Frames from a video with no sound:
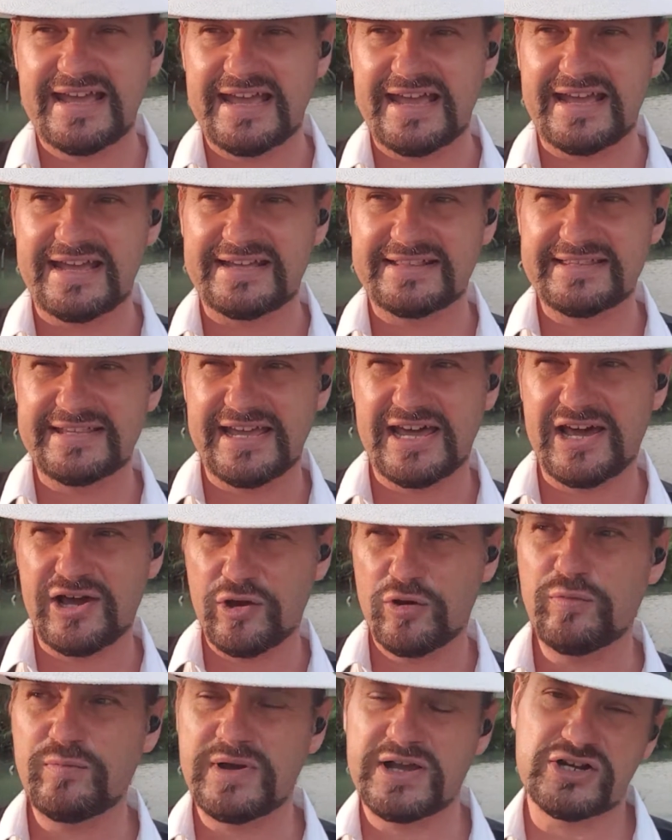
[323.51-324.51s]
and
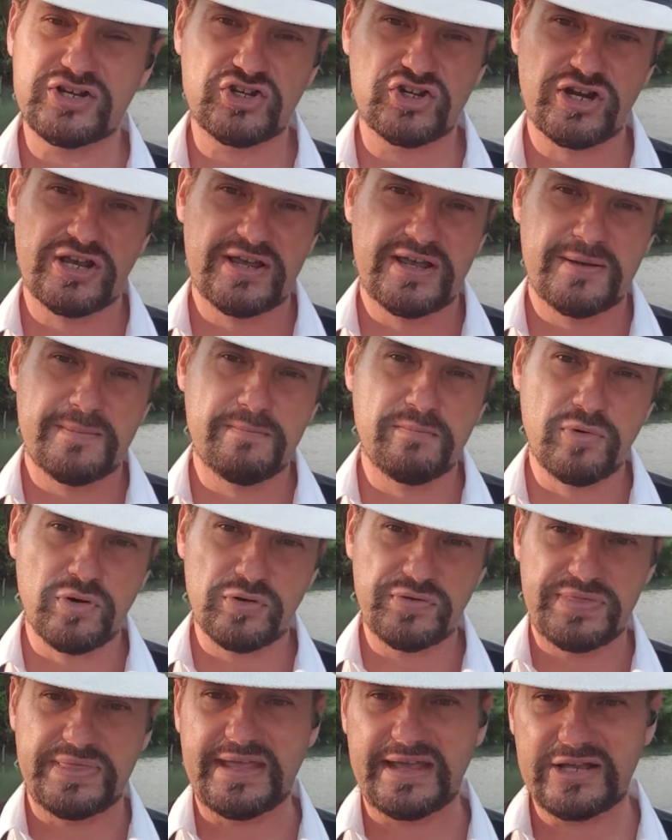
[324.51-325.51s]
how much more
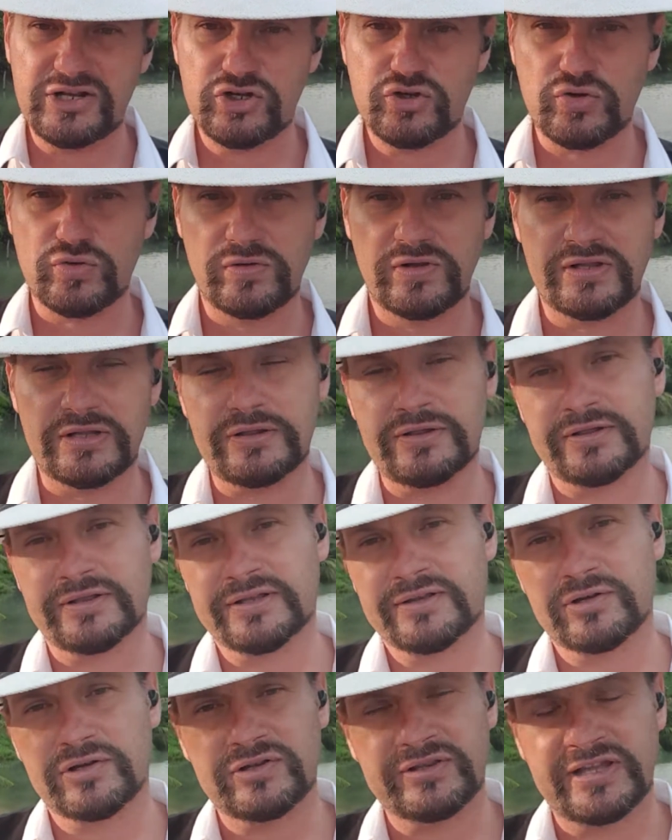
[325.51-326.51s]

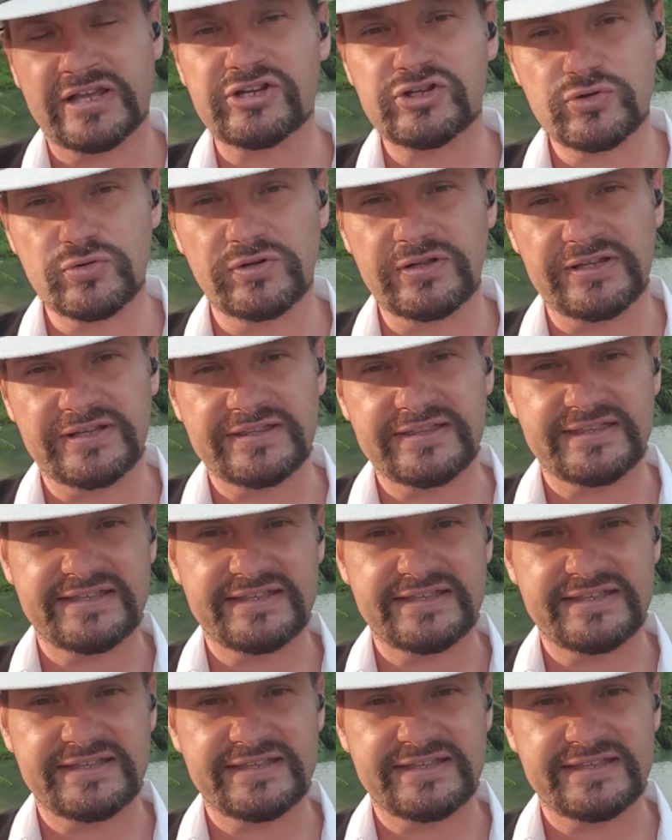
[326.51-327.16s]
naturally